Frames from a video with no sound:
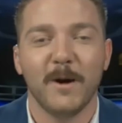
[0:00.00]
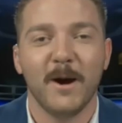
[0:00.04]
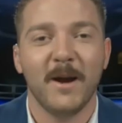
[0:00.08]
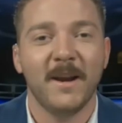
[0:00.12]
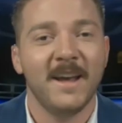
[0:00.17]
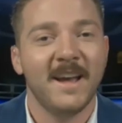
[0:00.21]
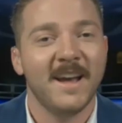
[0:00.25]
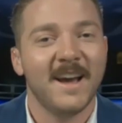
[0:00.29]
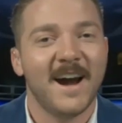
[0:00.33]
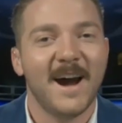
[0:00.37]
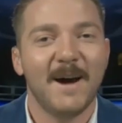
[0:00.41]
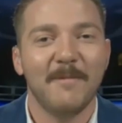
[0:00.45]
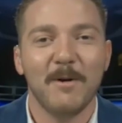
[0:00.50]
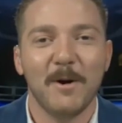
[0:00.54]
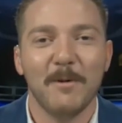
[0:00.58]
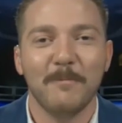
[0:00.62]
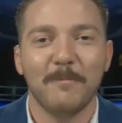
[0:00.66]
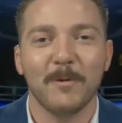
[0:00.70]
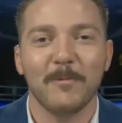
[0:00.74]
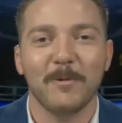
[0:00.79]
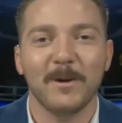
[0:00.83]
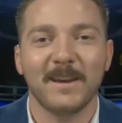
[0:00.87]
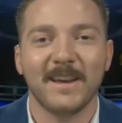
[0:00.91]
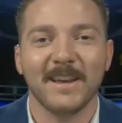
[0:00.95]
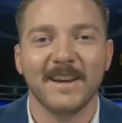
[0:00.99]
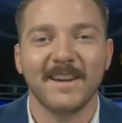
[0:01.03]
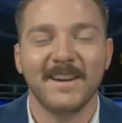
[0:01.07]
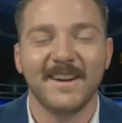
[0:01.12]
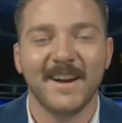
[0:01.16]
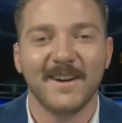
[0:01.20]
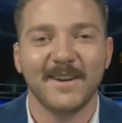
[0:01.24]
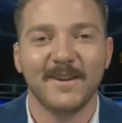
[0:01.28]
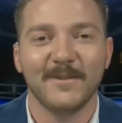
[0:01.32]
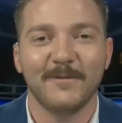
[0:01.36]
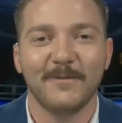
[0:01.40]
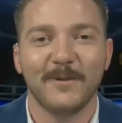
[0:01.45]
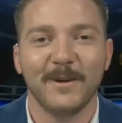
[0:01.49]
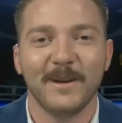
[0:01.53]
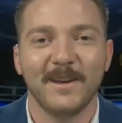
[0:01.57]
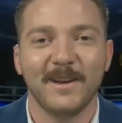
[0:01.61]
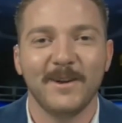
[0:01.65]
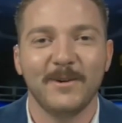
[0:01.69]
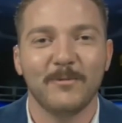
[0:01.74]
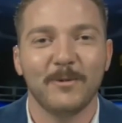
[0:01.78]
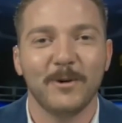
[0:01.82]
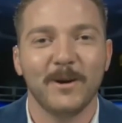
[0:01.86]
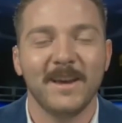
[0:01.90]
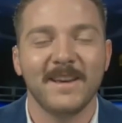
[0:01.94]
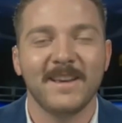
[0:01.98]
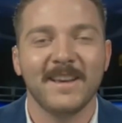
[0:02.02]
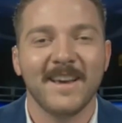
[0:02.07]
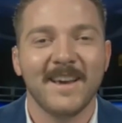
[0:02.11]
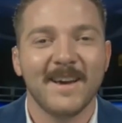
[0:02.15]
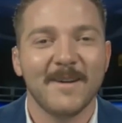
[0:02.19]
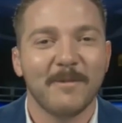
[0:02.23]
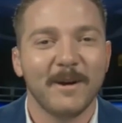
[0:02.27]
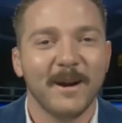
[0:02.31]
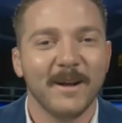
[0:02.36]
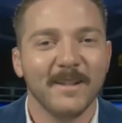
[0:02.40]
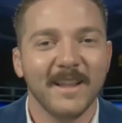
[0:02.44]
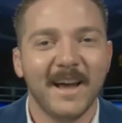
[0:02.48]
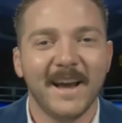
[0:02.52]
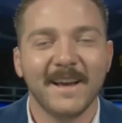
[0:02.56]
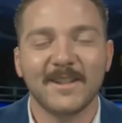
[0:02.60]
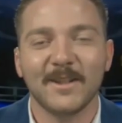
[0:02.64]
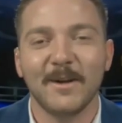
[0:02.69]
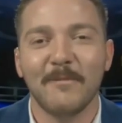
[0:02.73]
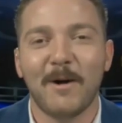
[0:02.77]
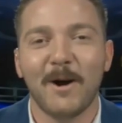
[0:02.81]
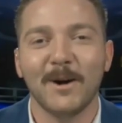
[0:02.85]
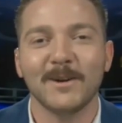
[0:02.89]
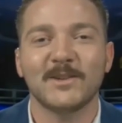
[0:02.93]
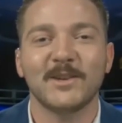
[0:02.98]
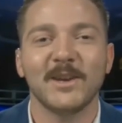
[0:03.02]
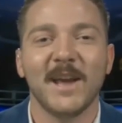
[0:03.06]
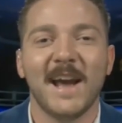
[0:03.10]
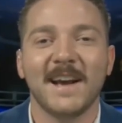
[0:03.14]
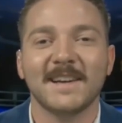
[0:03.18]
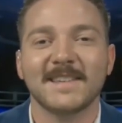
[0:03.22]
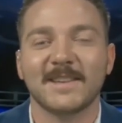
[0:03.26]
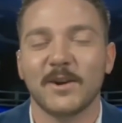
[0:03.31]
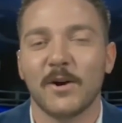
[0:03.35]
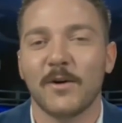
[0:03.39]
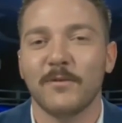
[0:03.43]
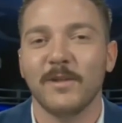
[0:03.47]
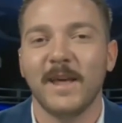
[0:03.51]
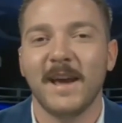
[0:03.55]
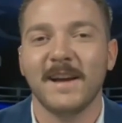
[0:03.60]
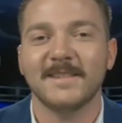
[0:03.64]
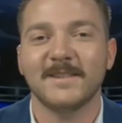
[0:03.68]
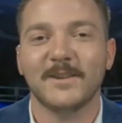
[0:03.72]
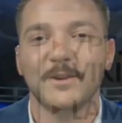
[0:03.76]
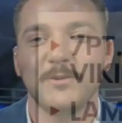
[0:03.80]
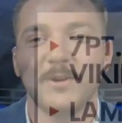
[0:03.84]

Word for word: but I'm hoping we get an undefeated week. But I like Lamar Jackson over that